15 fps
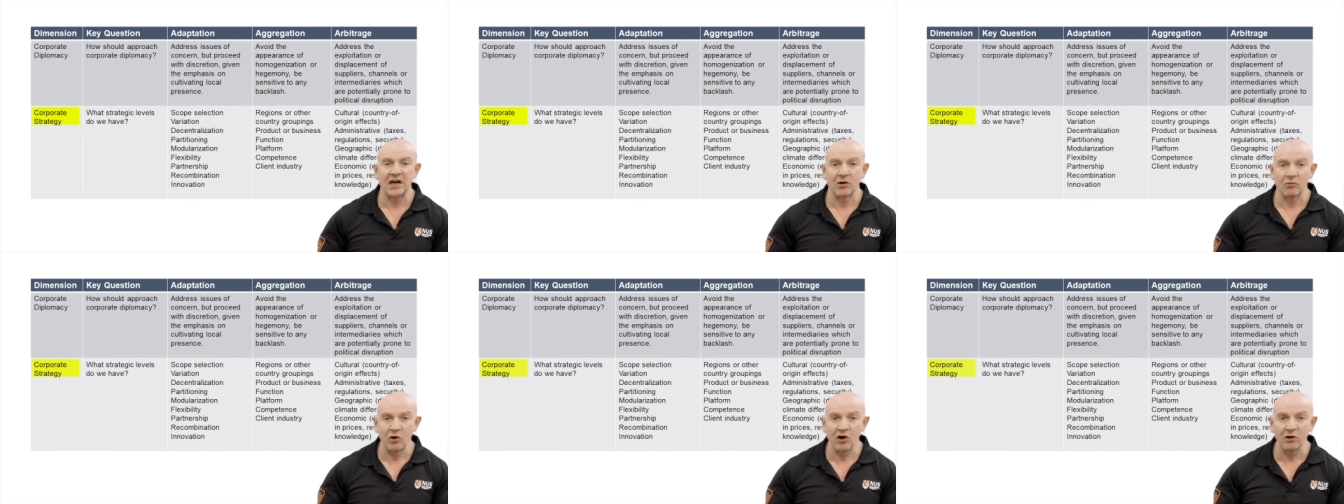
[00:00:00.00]

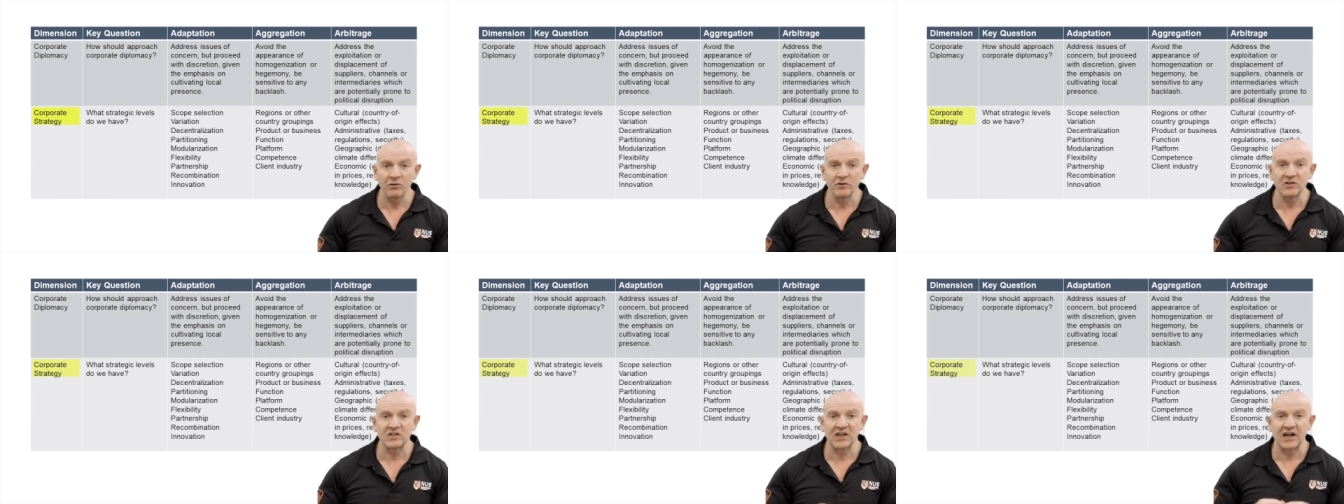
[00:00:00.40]

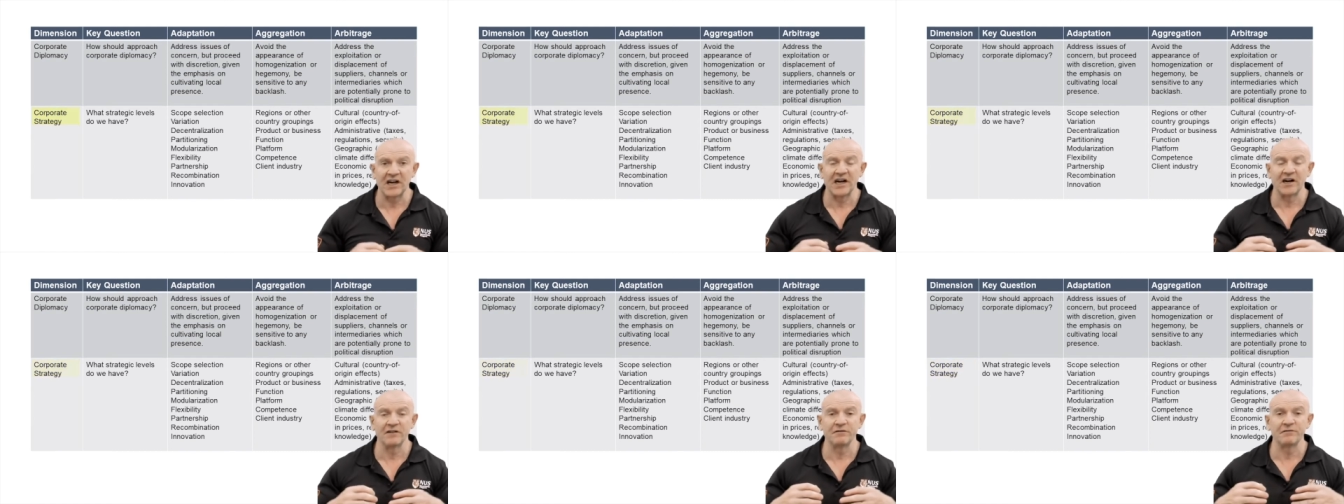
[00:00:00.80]
rows
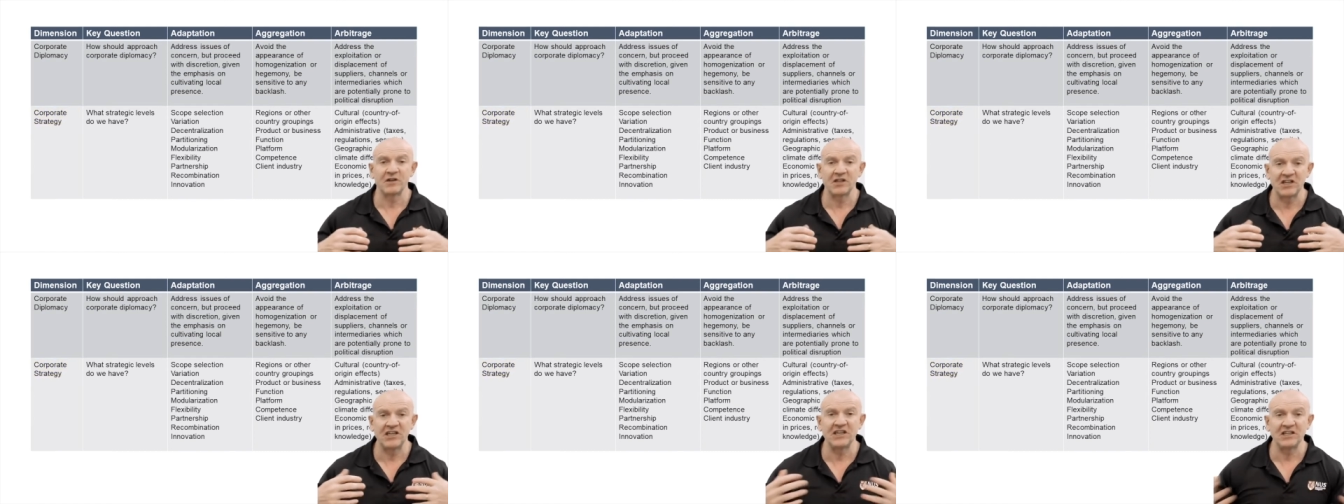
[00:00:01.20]
of
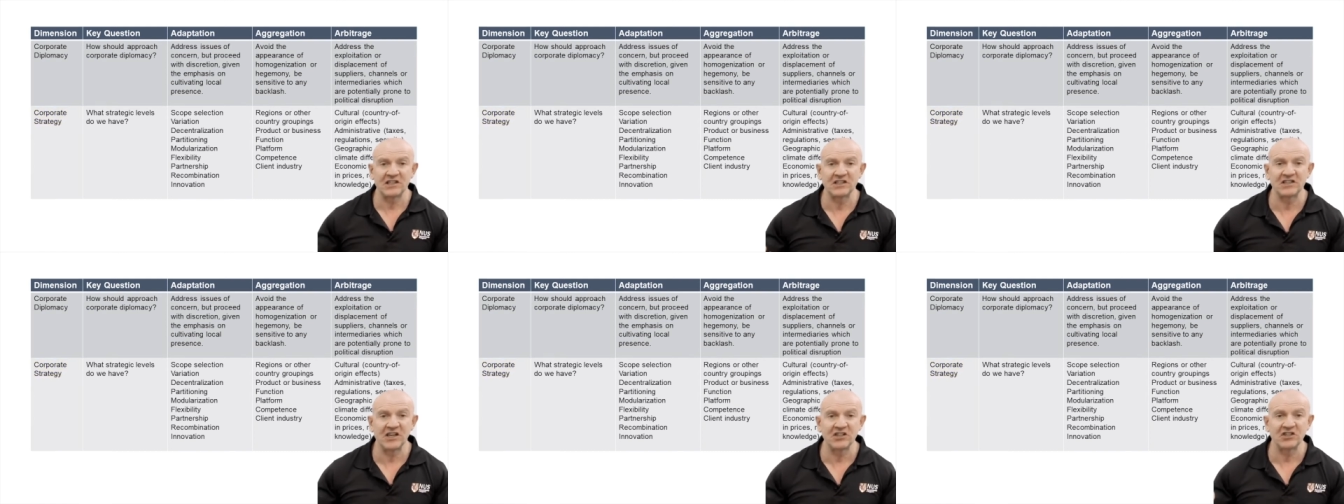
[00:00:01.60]
key
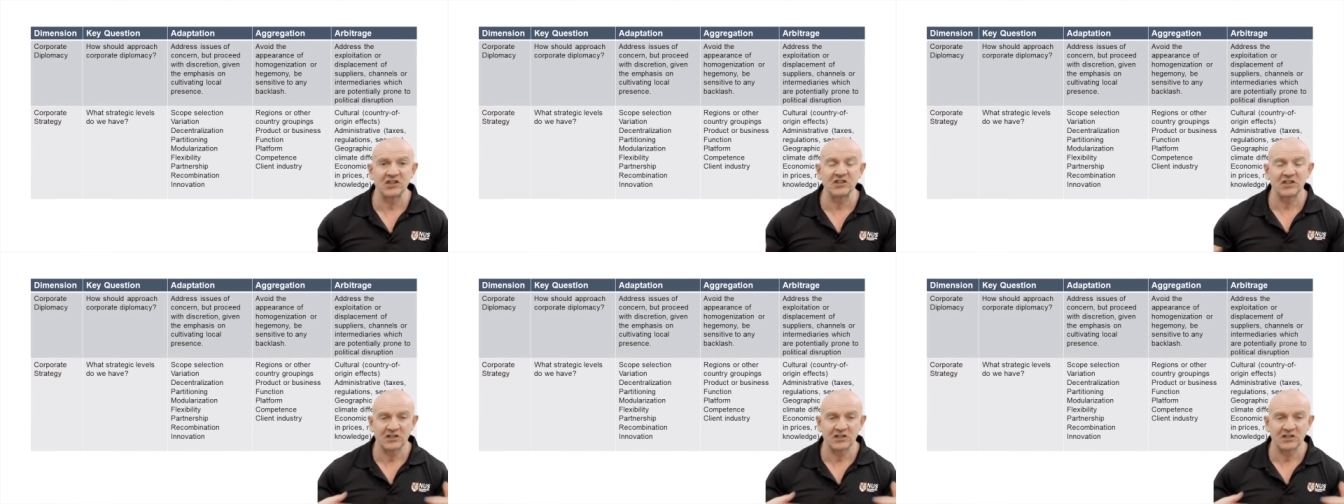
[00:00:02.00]
decisions